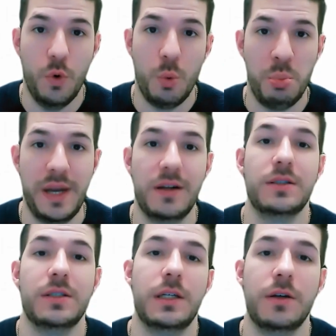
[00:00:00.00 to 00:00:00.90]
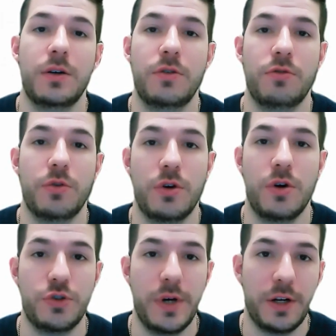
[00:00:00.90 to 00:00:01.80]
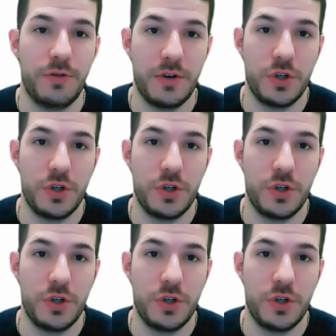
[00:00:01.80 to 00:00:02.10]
or penalty for the contractor